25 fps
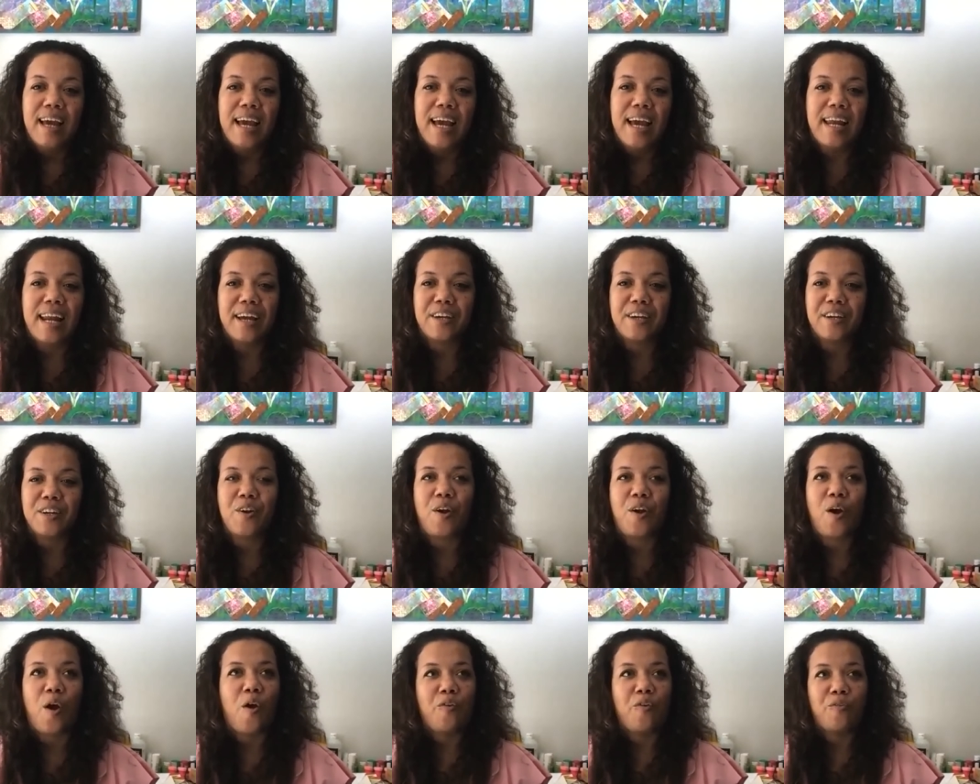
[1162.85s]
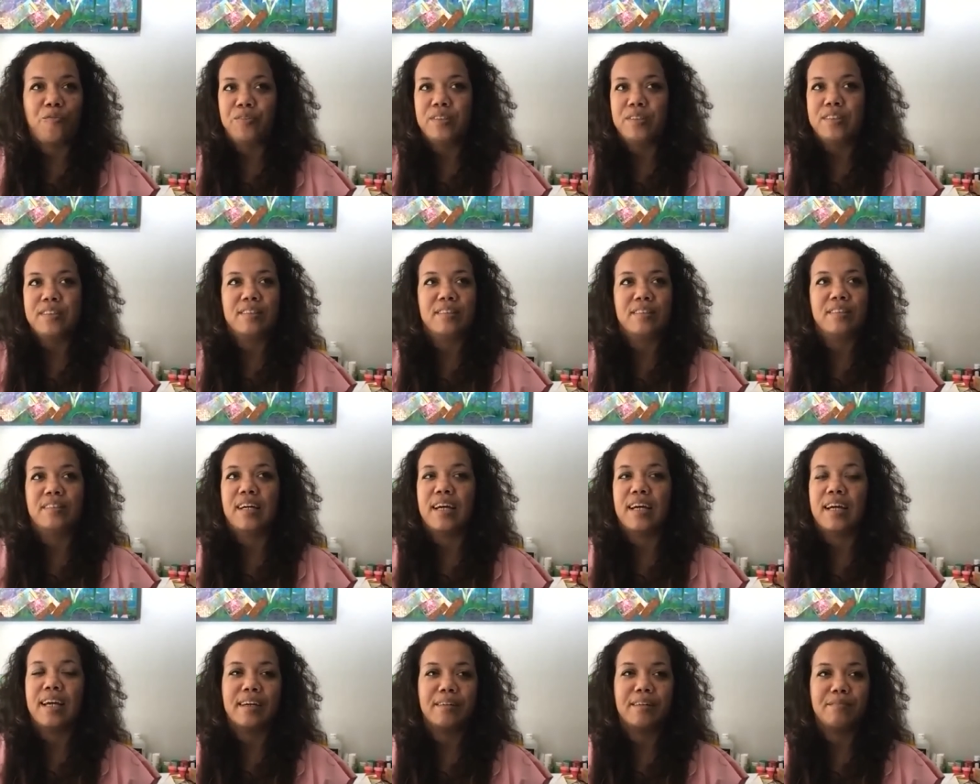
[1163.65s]
And I could go until
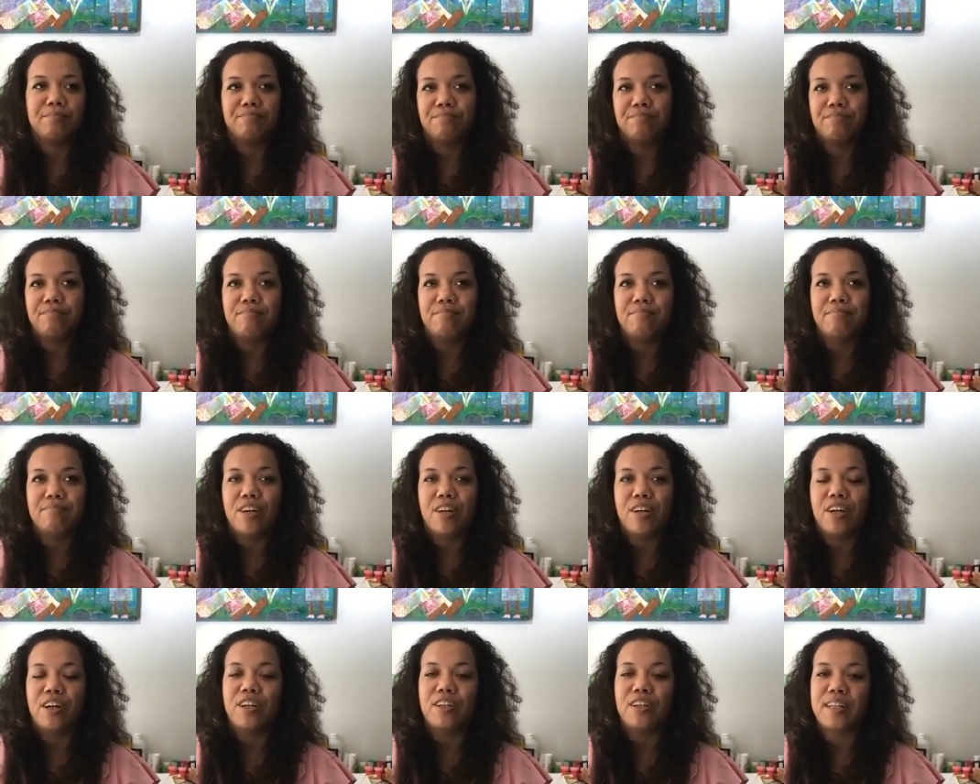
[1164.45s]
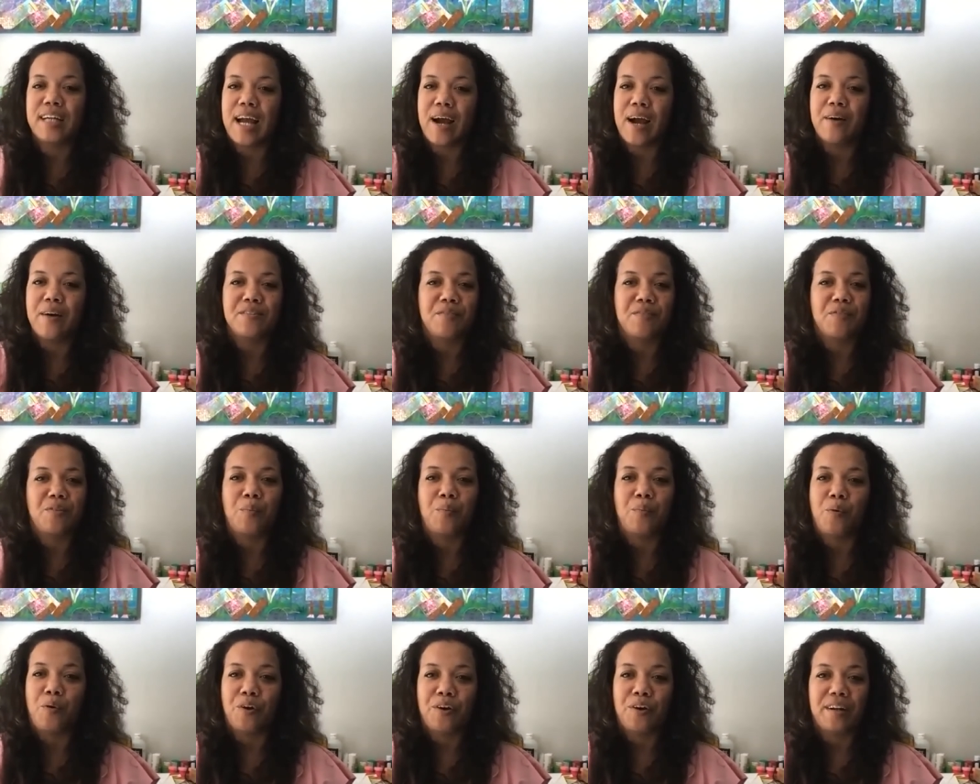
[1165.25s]
like early hours of the
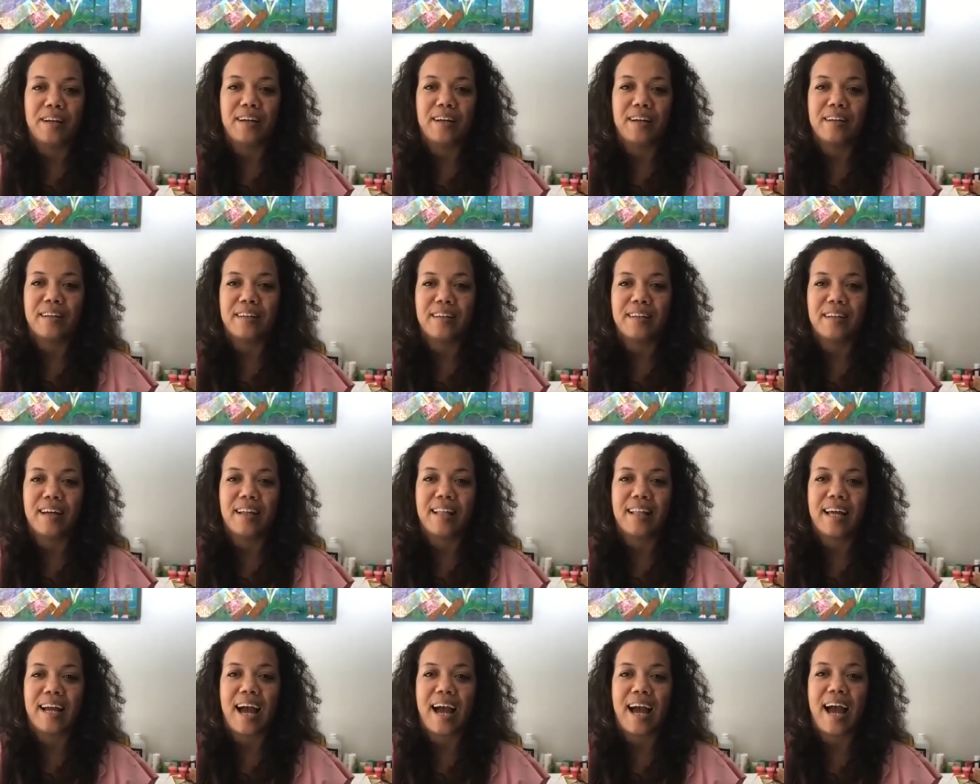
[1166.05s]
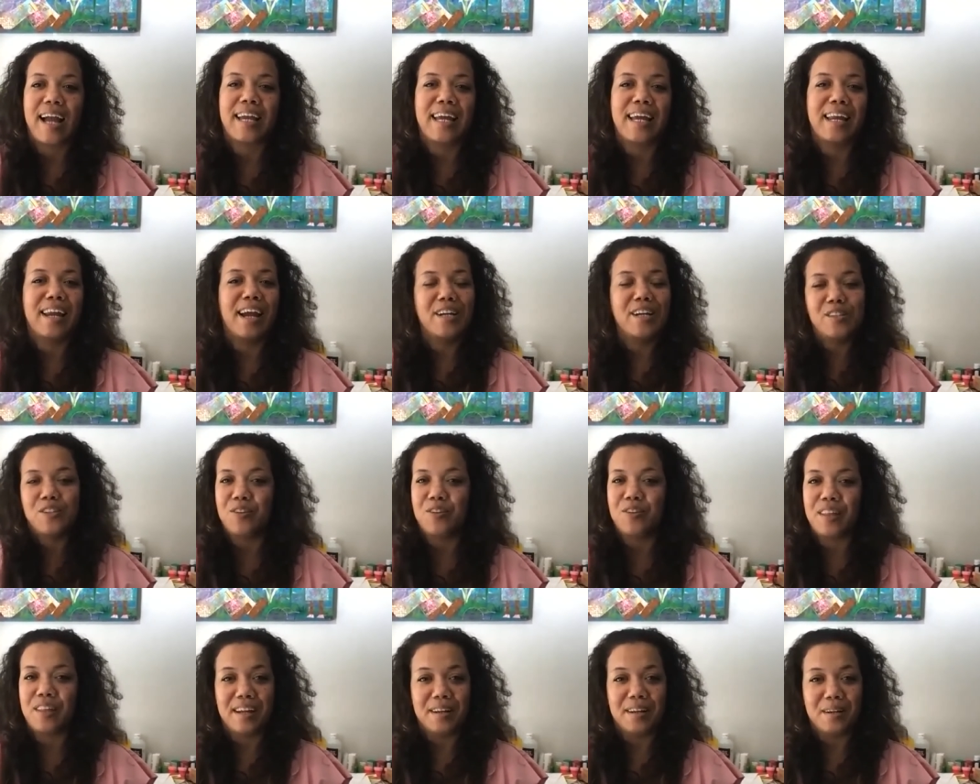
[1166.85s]
morning. Like I cannot
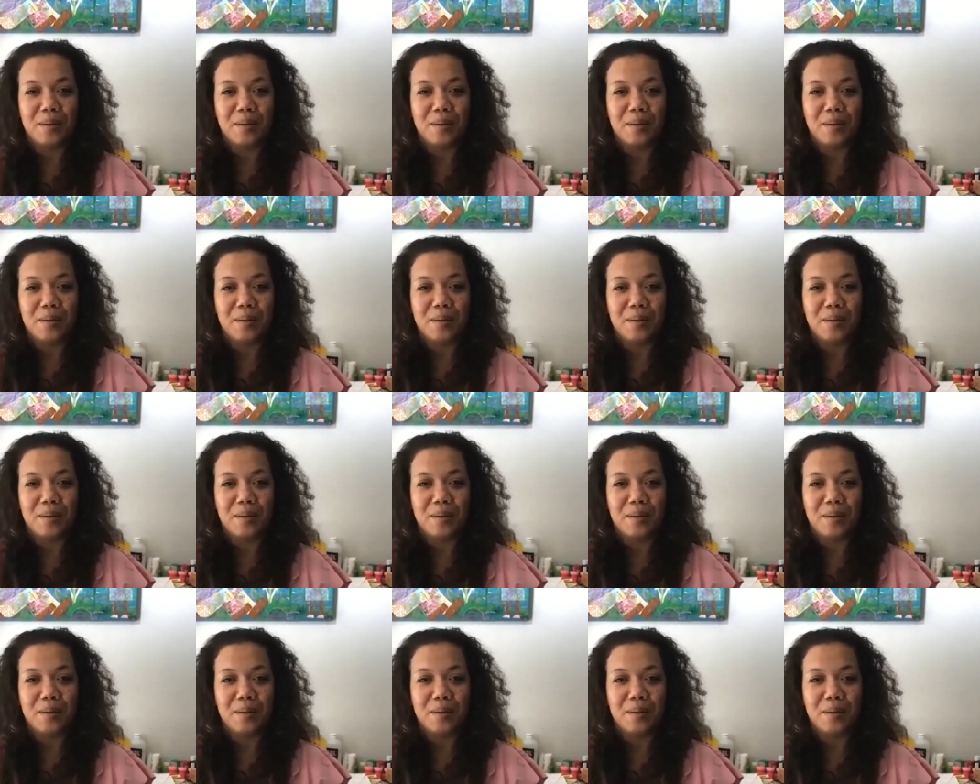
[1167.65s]
do that